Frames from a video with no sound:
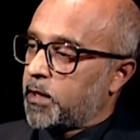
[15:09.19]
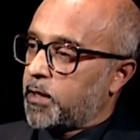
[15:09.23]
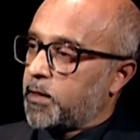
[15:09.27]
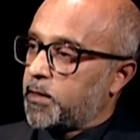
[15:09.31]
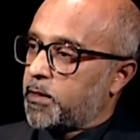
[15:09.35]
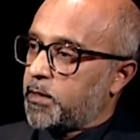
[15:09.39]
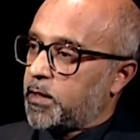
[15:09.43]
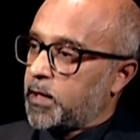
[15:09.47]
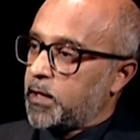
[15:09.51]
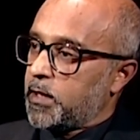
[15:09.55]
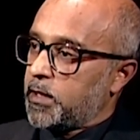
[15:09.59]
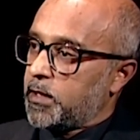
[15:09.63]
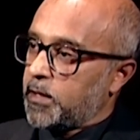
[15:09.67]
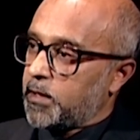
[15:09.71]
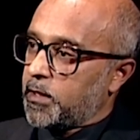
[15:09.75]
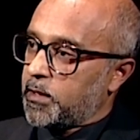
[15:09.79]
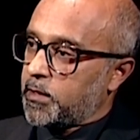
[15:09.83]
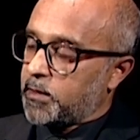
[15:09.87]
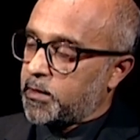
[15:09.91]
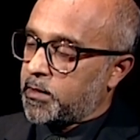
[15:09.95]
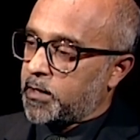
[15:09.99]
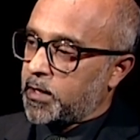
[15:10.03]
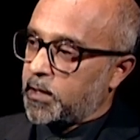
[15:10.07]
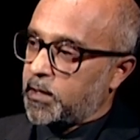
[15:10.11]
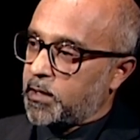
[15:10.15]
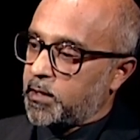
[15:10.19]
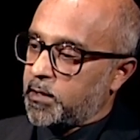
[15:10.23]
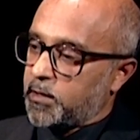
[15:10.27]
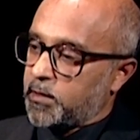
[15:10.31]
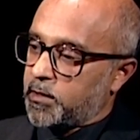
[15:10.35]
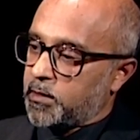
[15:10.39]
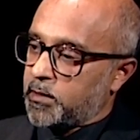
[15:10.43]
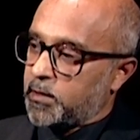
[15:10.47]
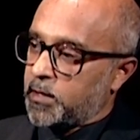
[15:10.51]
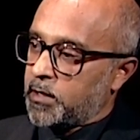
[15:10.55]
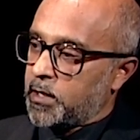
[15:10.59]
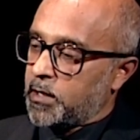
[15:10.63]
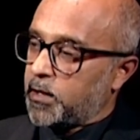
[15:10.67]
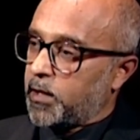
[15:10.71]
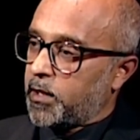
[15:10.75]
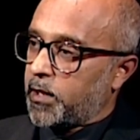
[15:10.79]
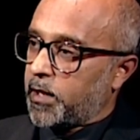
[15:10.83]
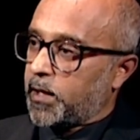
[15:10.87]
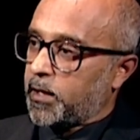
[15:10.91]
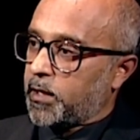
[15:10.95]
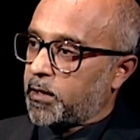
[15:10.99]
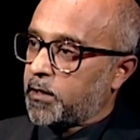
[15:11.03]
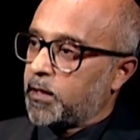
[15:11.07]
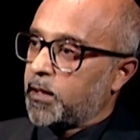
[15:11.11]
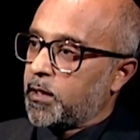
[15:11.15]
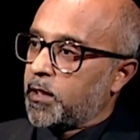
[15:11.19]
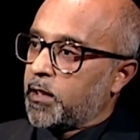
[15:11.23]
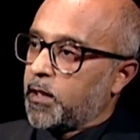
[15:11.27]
they they they like.